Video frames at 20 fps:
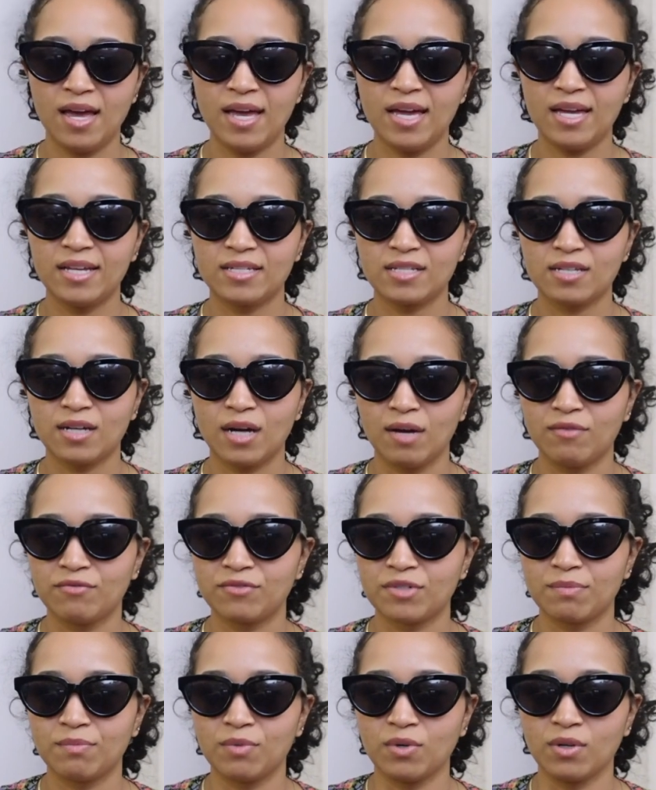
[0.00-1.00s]
it's
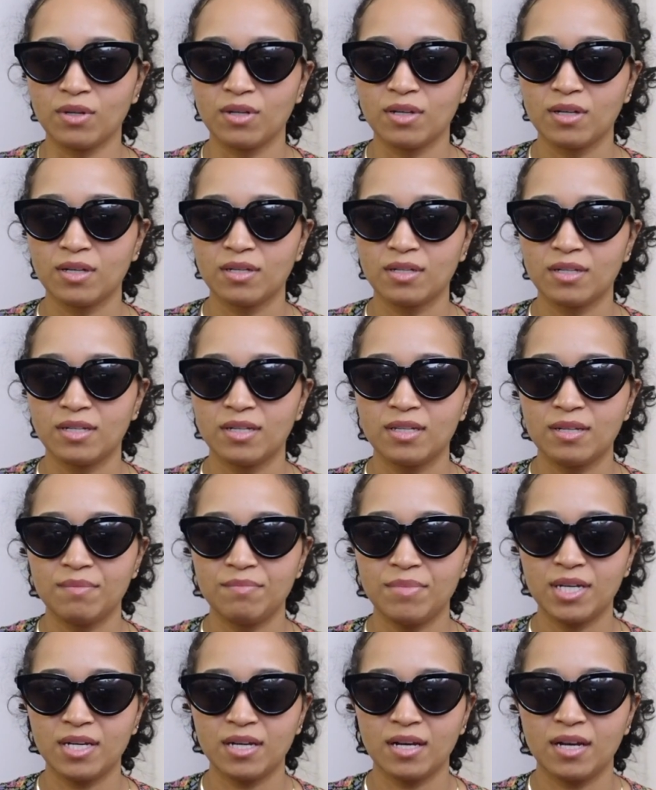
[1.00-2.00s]
comfortable.
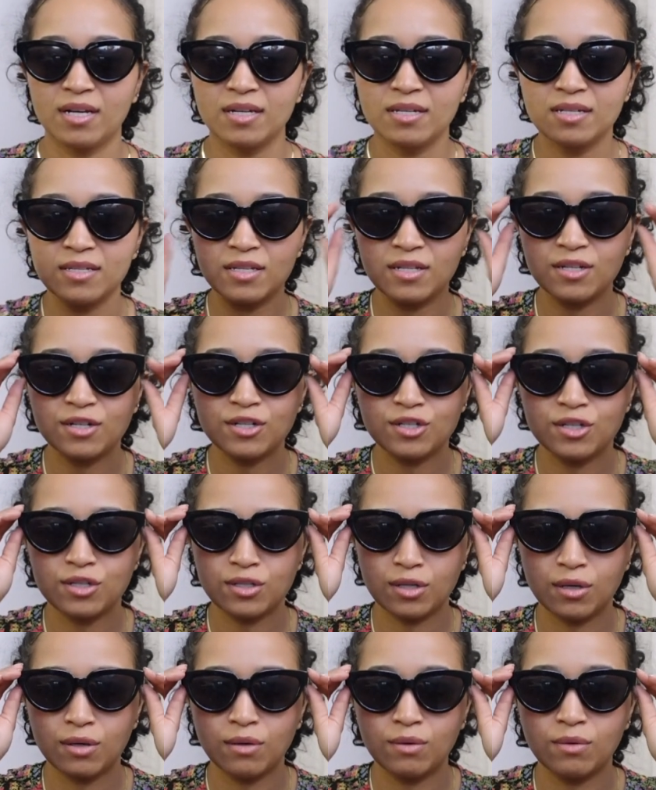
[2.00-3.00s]
Because they're
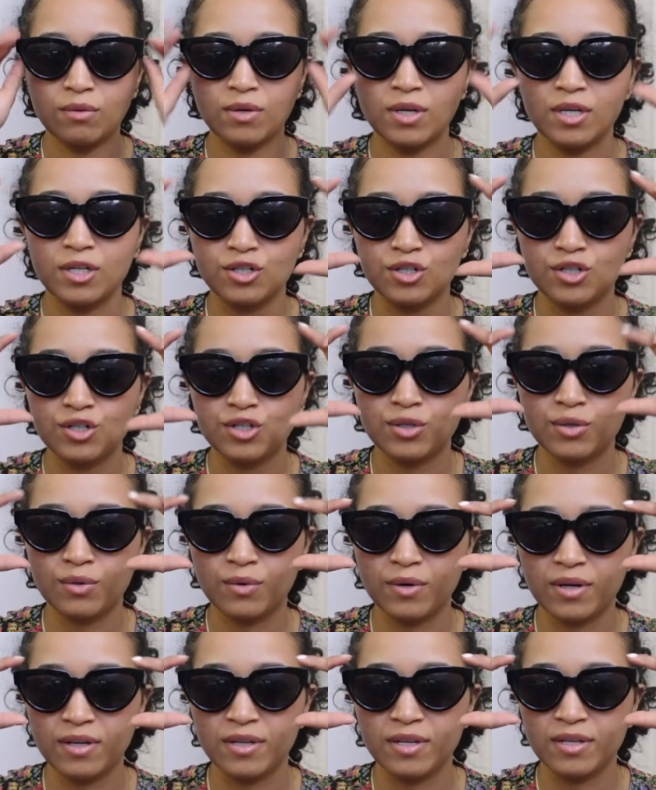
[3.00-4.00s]
so
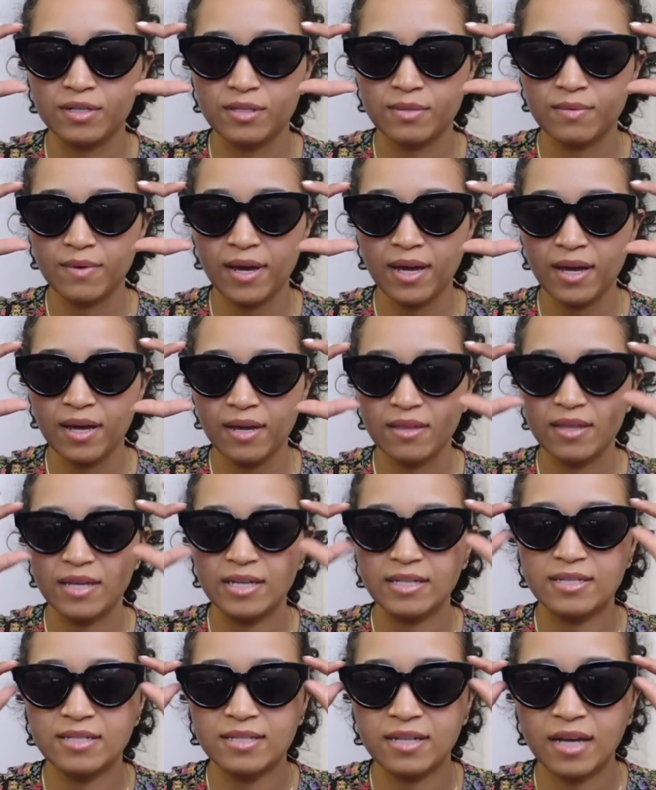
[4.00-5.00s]
short this way, they
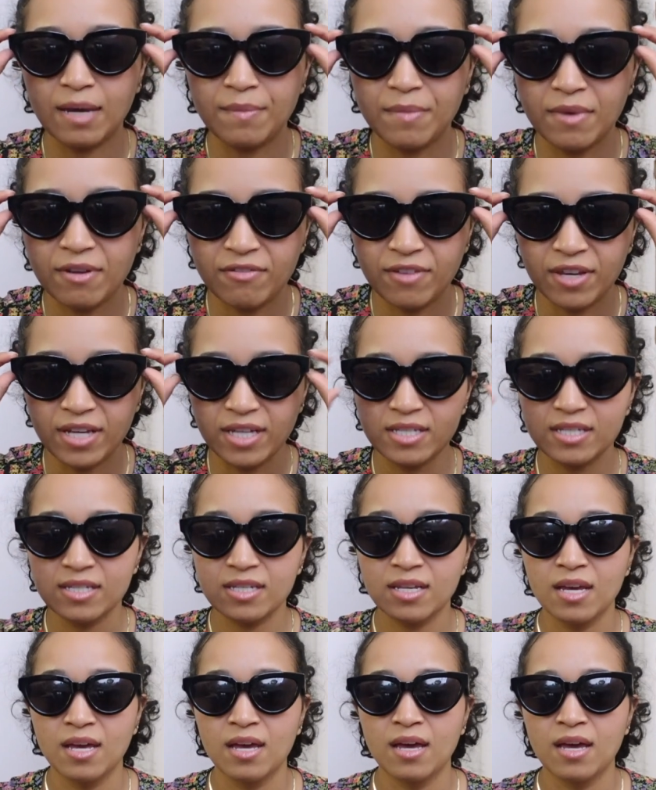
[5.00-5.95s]
stay on my face